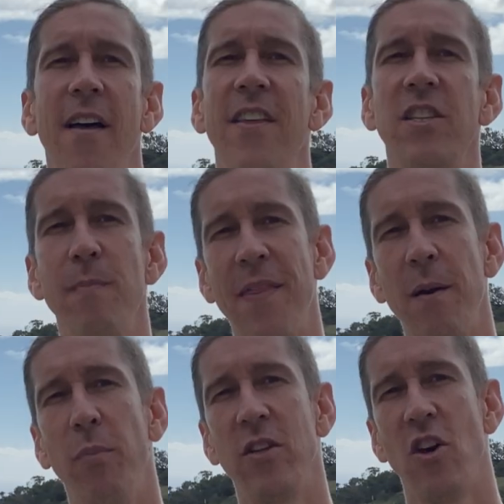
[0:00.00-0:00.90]
This method
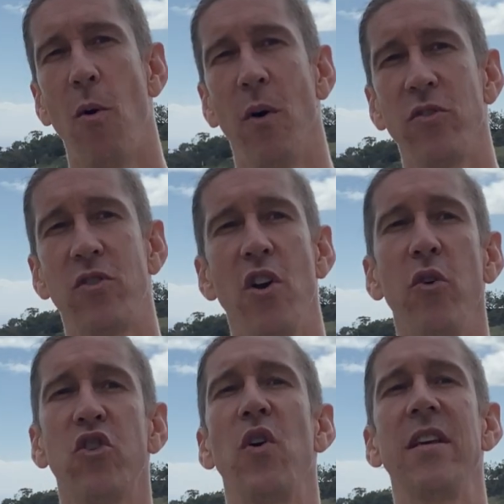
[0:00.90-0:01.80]
puts almost no
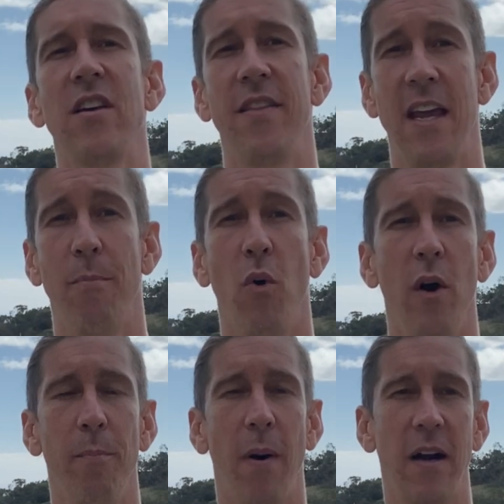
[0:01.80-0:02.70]
stress on the
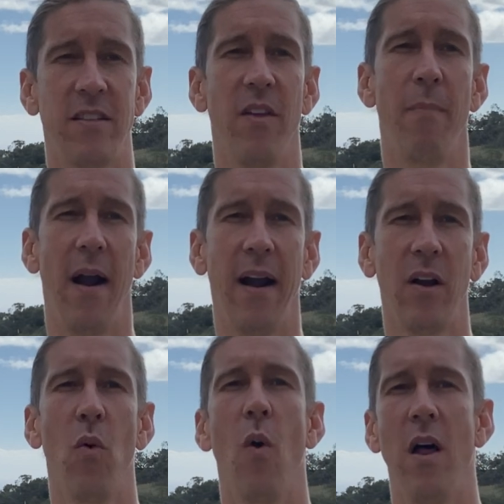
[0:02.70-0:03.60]
important parts of the bearing
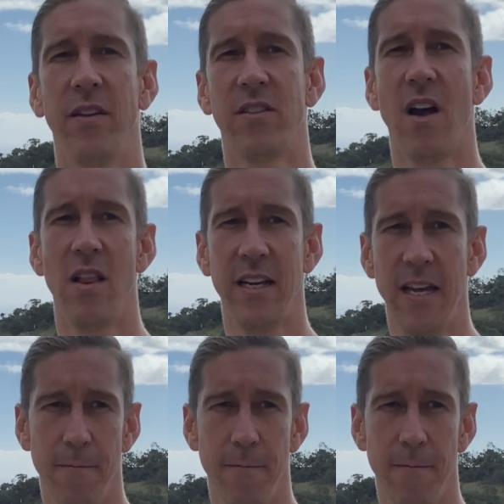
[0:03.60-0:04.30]
while installing it.